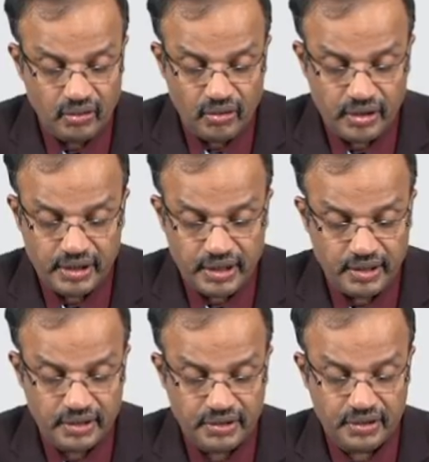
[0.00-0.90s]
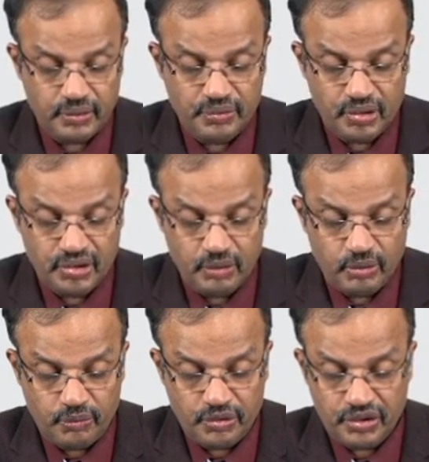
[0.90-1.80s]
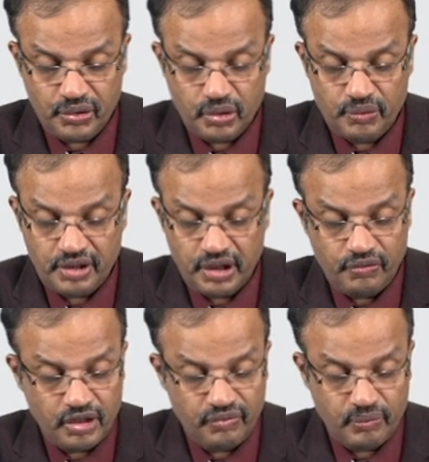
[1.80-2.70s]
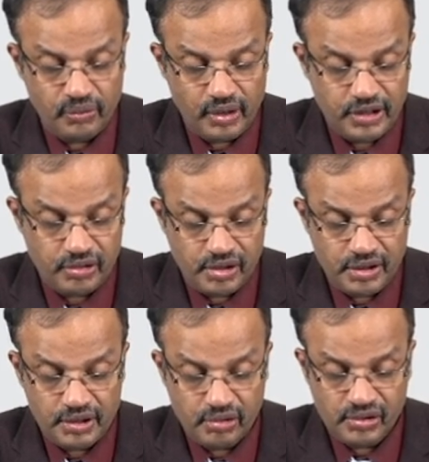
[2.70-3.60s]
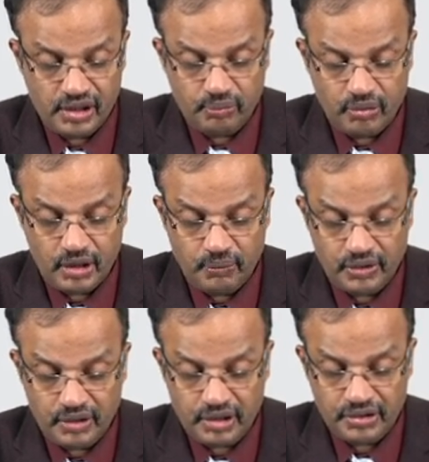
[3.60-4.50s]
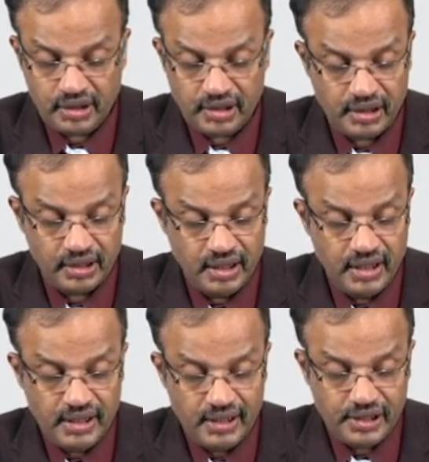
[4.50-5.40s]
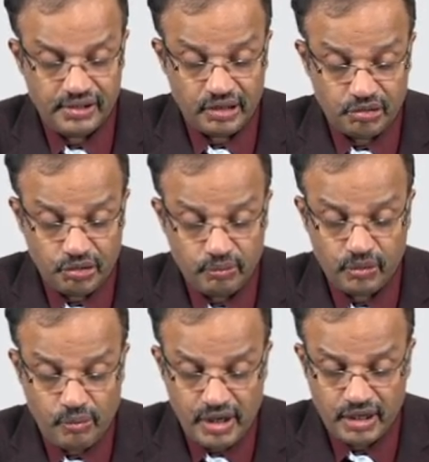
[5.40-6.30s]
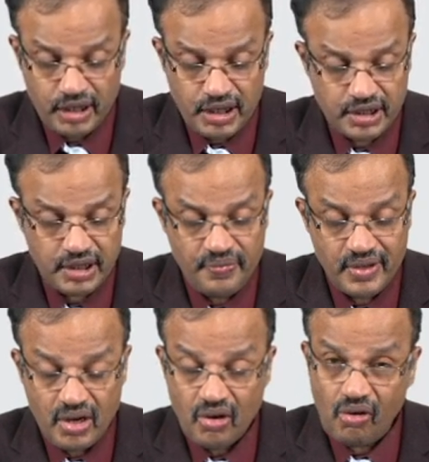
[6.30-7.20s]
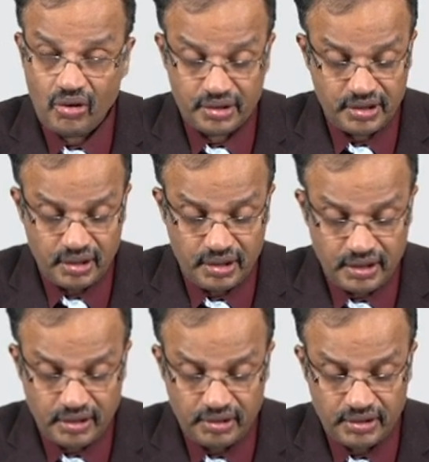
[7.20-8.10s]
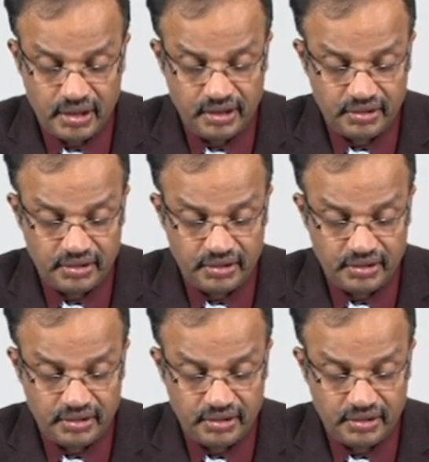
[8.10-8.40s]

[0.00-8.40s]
Cronkite Kanada syndrome, juvenile polyposis syndrome. It differs from isolated juvenile polyposis discussed earlier. It is an assortment dominant condition, occurs in children and adolescents.